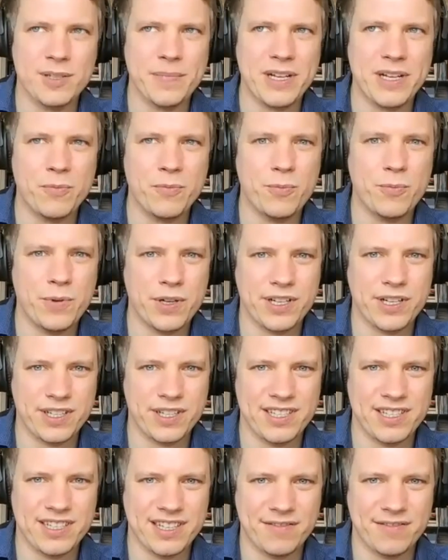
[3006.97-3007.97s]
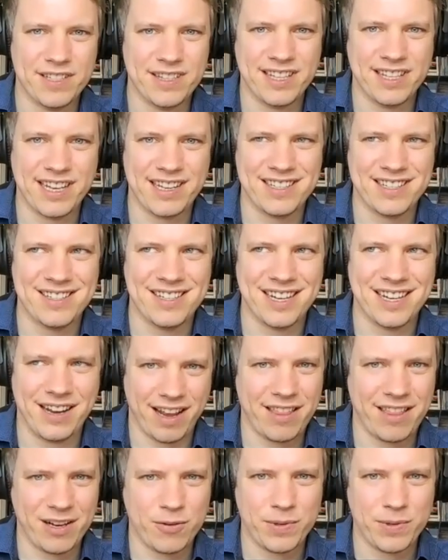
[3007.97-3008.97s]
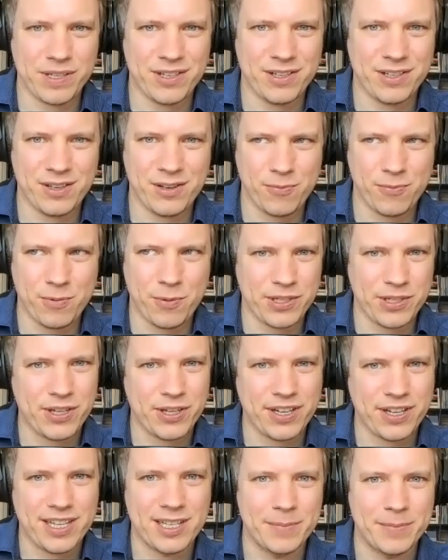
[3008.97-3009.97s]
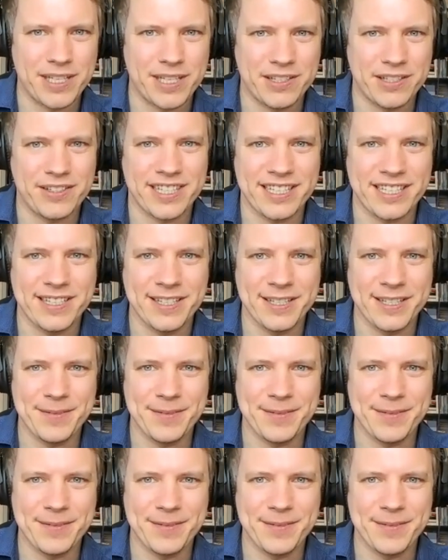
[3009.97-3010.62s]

a better word, given that I, I, think we know what we're talking about, right?